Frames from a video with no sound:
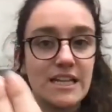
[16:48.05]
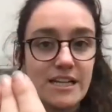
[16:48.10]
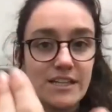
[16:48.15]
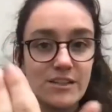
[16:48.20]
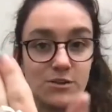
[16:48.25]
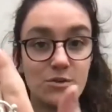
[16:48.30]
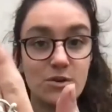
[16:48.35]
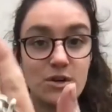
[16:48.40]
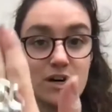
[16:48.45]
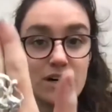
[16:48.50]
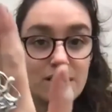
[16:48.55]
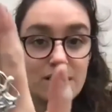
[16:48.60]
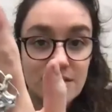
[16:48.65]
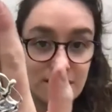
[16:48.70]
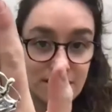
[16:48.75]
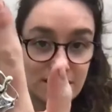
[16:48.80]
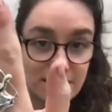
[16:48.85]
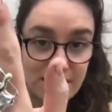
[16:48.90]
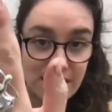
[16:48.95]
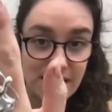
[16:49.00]
you can't
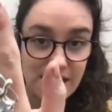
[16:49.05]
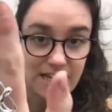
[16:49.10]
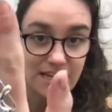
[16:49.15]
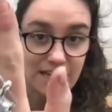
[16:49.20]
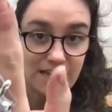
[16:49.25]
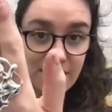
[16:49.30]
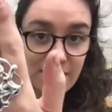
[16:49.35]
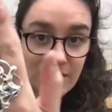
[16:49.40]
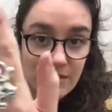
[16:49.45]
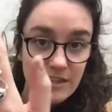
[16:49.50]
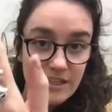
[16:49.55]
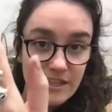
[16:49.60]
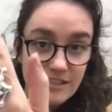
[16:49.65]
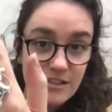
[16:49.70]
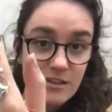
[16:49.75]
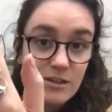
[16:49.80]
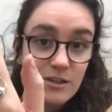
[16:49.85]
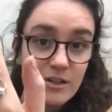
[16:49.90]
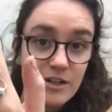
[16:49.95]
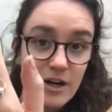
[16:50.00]
see, there's
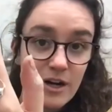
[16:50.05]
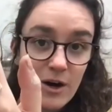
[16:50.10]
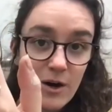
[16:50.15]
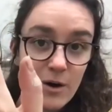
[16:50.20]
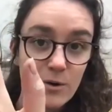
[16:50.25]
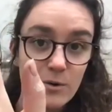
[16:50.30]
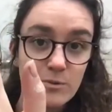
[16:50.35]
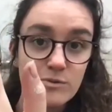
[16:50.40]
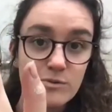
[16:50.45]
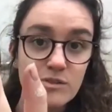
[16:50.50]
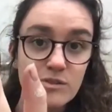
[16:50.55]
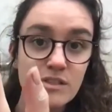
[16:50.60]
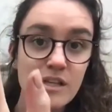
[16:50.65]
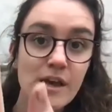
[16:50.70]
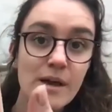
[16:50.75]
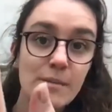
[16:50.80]
a lot of holes,